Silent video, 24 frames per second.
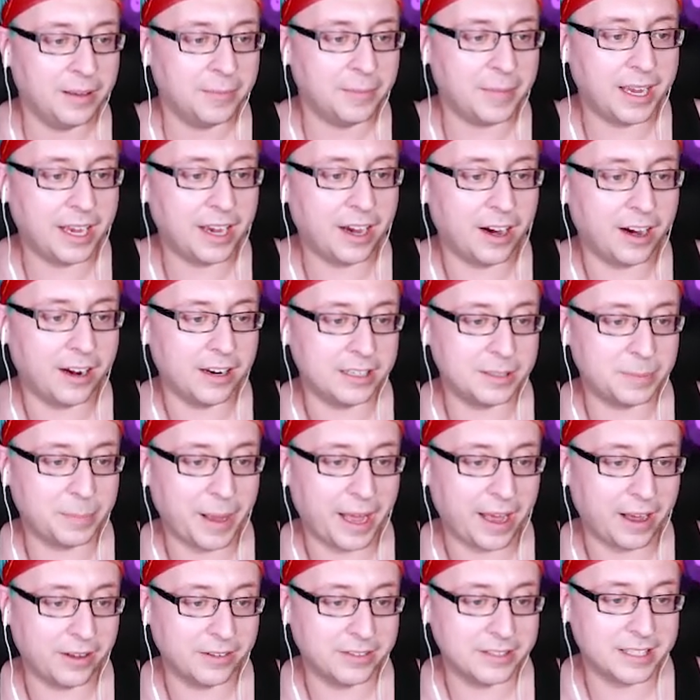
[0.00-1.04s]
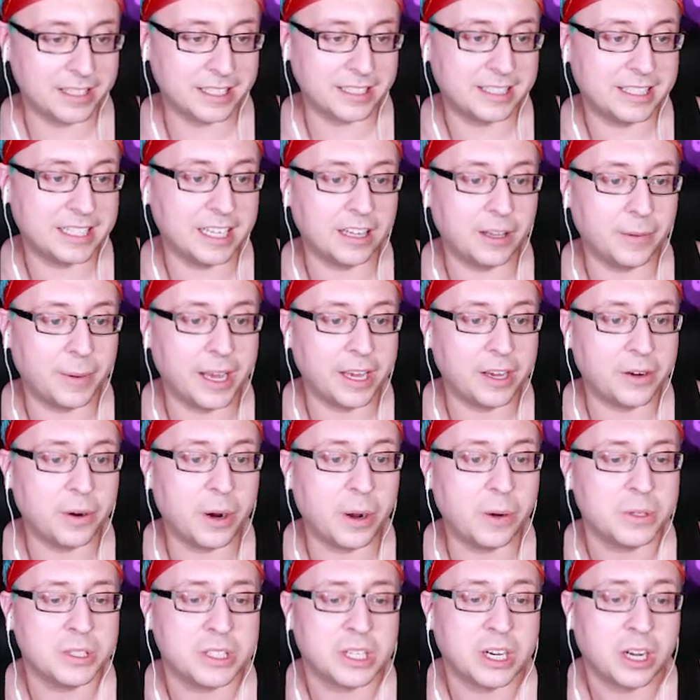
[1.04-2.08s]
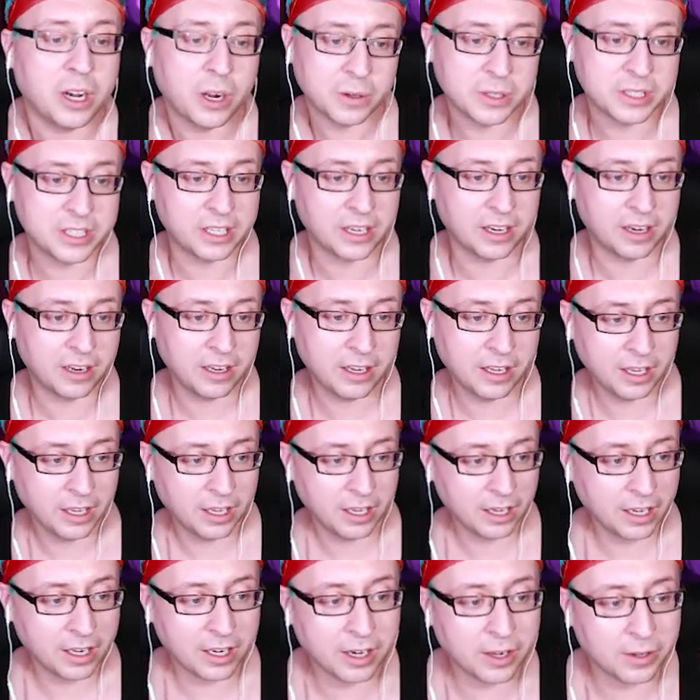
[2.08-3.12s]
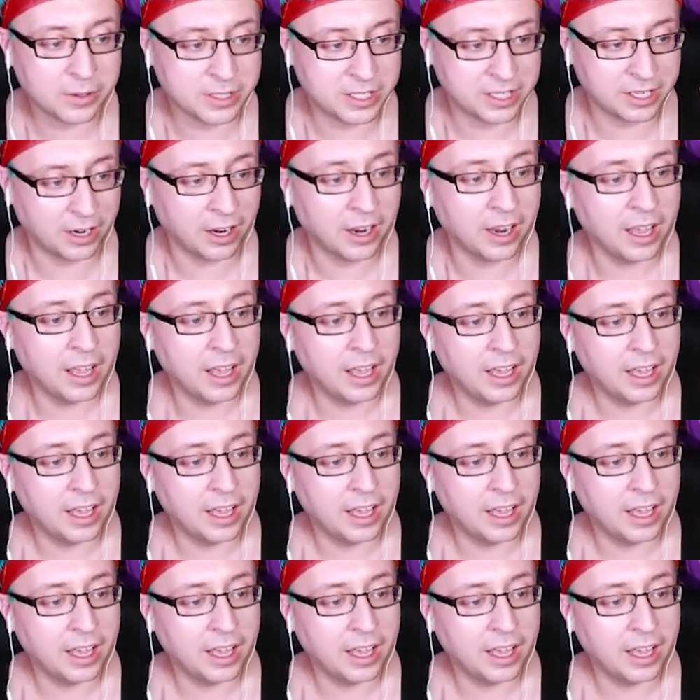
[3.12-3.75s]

My heart pounds, the silhouette grows closer, closer.